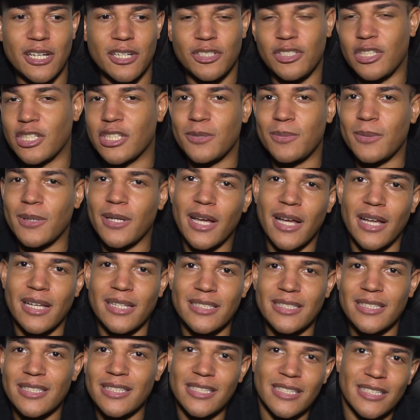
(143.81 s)
just
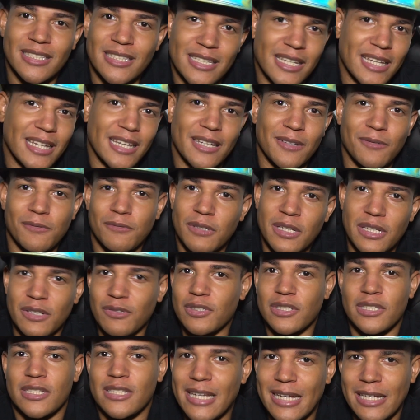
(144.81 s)
because like it, it
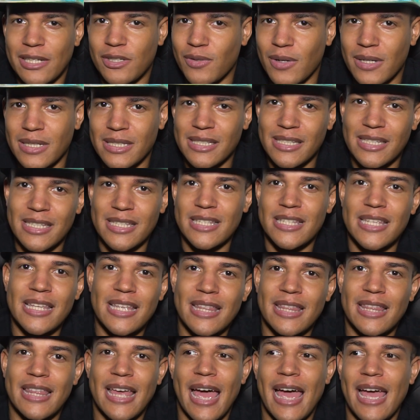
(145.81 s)
was just interesting to see
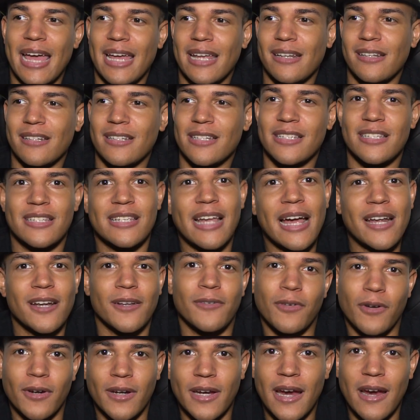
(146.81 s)
that side
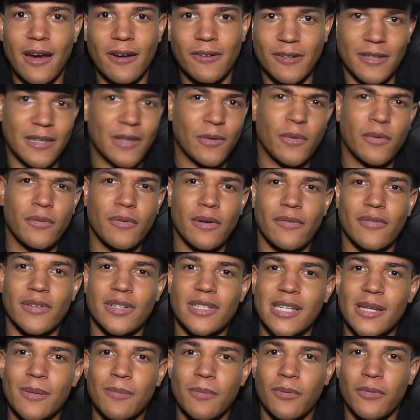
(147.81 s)
of her character that we've never
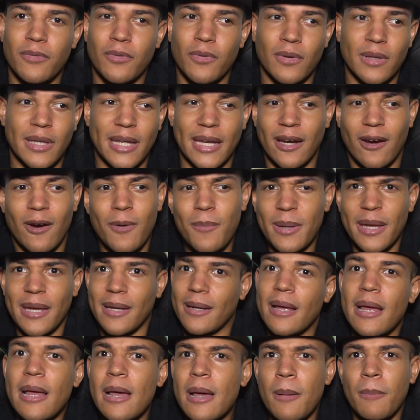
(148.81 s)
seen before like her
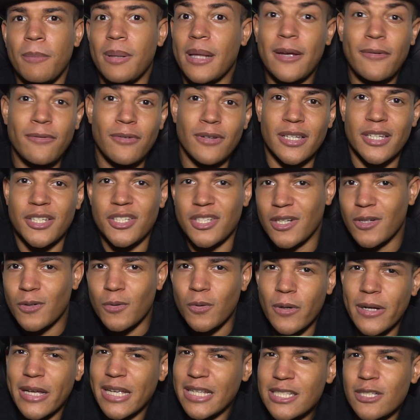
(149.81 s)
being playful in
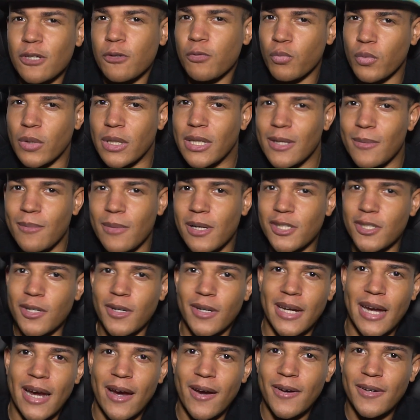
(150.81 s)
general isn't really much her
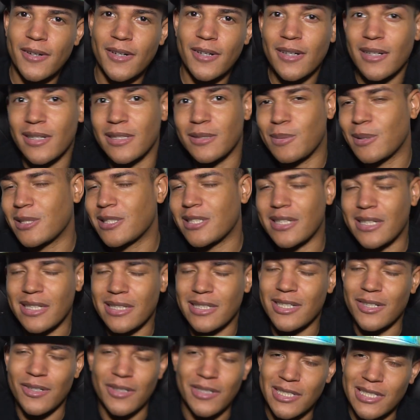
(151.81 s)
character especially
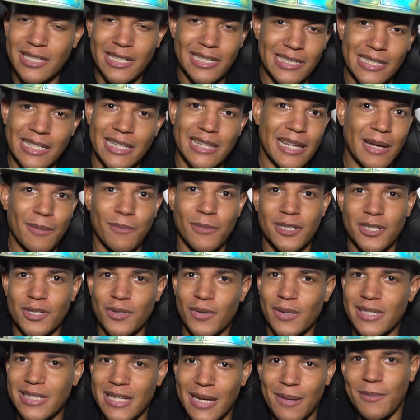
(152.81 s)
considering she doesn't get that much
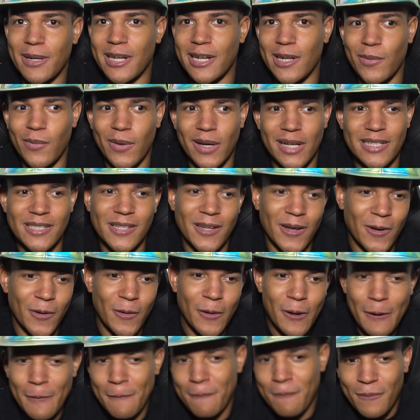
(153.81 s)
screen time anyway so
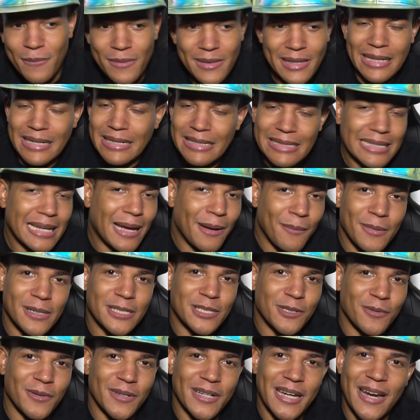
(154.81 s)
not
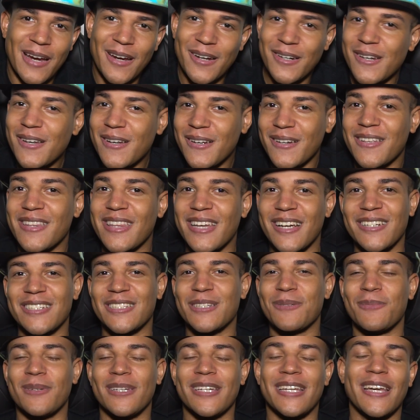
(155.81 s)
much of a character there
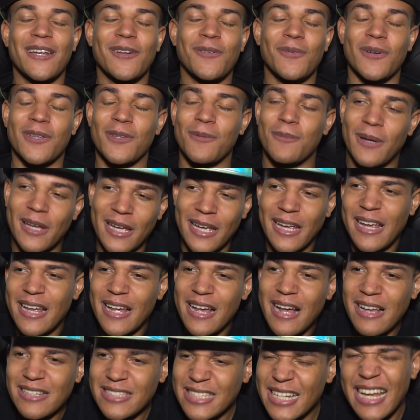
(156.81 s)
to begin with but
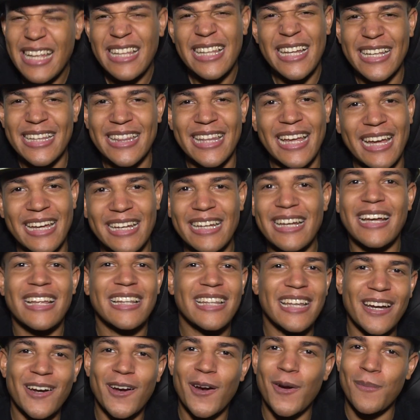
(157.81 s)
i was like i like that i
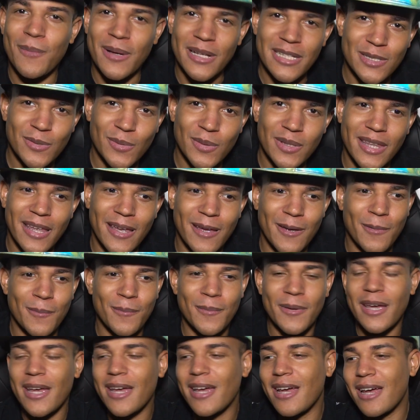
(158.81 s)
like her messing with
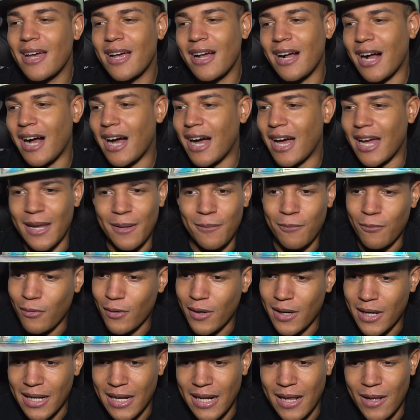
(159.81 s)
him uh, him
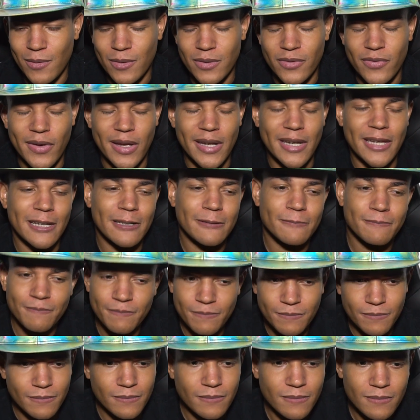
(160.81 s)
freaking out was funny
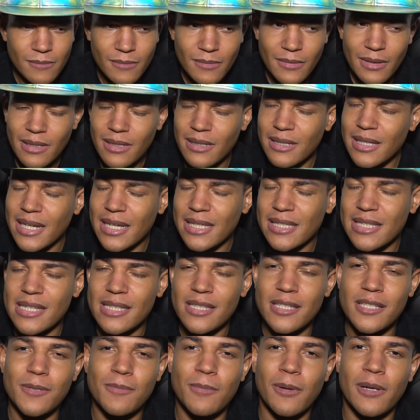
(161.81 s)
like i said
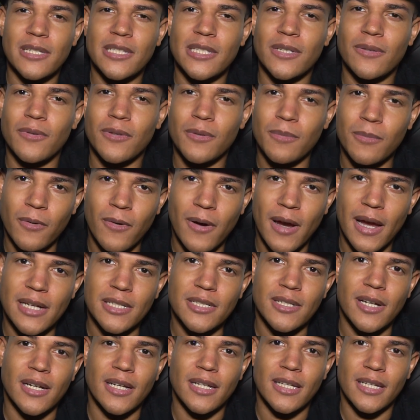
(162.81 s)
the small scene with mirai
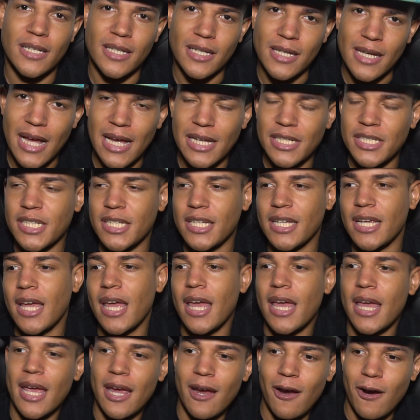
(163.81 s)
talking to kakashi
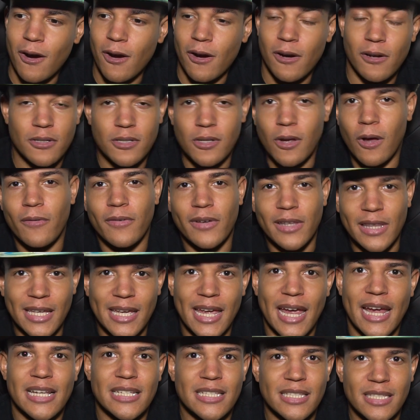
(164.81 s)
her solving the
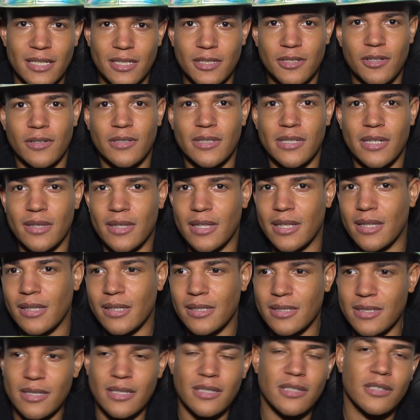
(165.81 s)
case and it turns out that
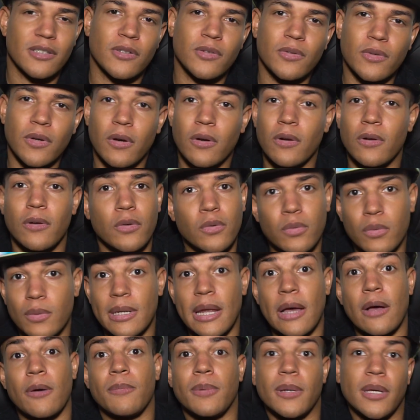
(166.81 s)
it's this little girl who will
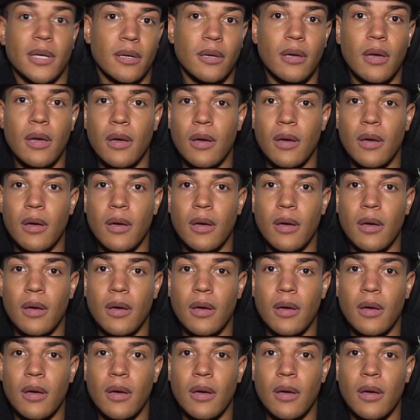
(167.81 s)
now be